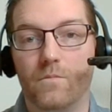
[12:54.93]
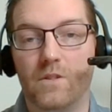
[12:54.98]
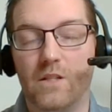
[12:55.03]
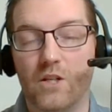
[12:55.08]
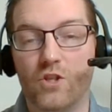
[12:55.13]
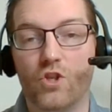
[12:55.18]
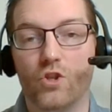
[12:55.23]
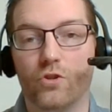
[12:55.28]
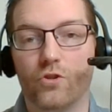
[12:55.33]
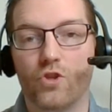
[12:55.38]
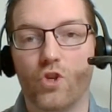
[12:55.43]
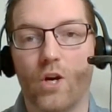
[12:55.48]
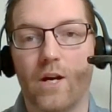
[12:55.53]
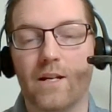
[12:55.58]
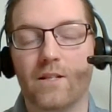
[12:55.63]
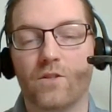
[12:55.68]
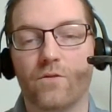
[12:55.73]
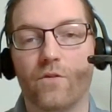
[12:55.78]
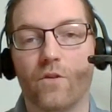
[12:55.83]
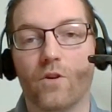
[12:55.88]
digital
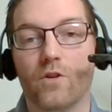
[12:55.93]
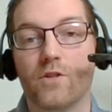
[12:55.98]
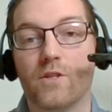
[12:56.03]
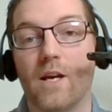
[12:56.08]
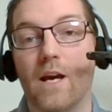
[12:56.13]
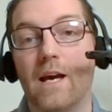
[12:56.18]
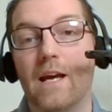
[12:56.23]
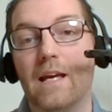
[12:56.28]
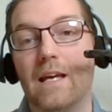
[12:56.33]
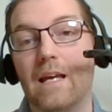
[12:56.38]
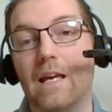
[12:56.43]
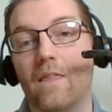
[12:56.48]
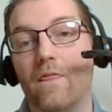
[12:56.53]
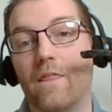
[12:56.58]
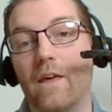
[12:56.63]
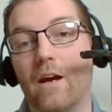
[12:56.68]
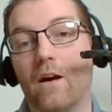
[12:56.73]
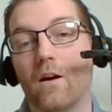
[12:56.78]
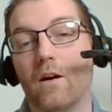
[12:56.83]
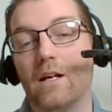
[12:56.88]
transfers, and
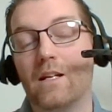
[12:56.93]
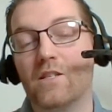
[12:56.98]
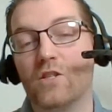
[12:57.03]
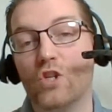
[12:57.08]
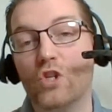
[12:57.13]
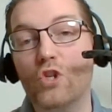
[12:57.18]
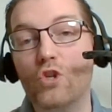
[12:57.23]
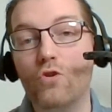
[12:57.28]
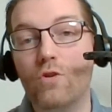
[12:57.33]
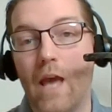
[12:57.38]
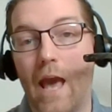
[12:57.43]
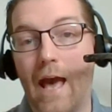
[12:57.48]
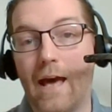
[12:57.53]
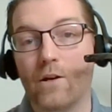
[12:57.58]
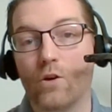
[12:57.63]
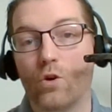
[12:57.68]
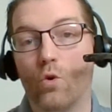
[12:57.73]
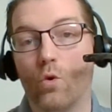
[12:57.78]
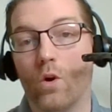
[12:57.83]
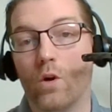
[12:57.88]
there is a new
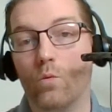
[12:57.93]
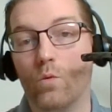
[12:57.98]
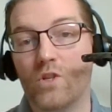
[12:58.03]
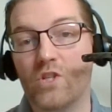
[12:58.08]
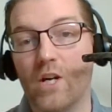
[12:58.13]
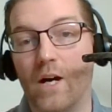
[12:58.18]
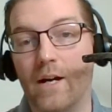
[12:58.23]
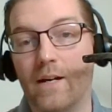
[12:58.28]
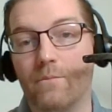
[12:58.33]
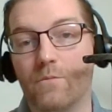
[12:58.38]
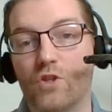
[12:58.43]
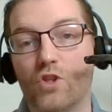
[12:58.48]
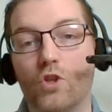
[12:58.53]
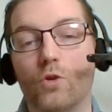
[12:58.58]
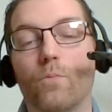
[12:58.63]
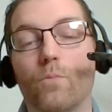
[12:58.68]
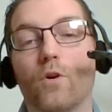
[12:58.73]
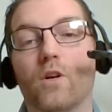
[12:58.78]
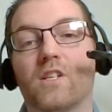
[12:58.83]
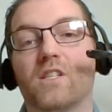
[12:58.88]
category which I am
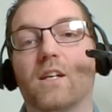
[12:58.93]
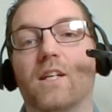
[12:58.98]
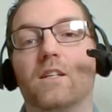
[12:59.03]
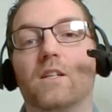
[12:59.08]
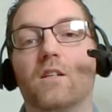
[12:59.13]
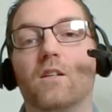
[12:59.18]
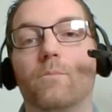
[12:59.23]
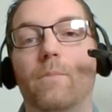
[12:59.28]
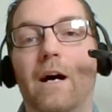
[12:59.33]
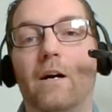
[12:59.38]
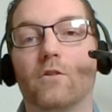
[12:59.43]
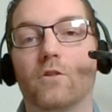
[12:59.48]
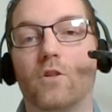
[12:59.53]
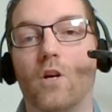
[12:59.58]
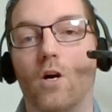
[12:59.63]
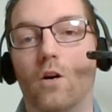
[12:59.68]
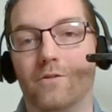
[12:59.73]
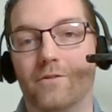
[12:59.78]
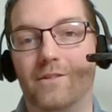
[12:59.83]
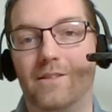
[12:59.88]
super excited about
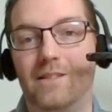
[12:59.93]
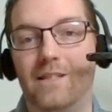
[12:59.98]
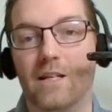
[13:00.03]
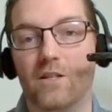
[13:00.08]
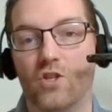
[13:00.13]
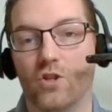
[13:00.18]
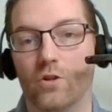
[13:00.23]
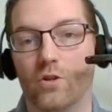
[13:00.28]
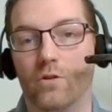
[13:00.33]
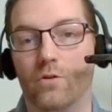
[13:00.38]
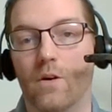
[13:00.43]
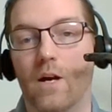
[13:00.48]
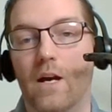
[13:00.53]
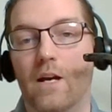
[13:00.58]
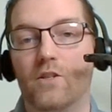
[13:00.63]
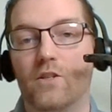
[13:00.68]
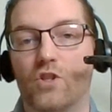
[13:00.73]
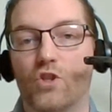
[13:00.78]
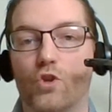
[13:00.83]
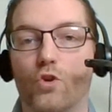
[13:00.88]
called digital
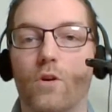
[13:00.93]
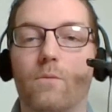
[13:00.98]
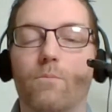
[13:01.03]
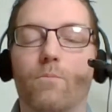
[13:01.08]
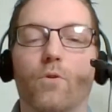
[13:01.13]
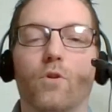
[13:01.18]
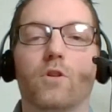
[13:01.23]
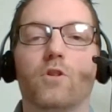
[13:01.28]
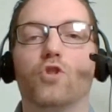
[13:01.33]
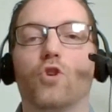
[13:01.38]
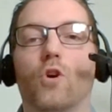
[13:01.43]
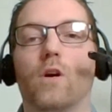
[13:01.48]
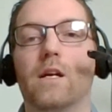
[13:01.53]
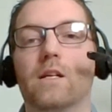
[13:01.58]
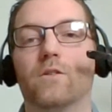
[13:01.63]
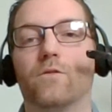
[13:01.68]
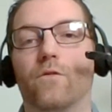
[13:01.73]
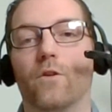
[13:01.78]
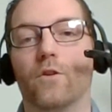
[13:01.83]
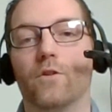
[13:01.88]
screen printed
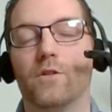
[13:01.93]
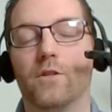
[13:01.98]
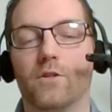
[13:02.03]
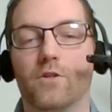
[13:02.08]
transfers.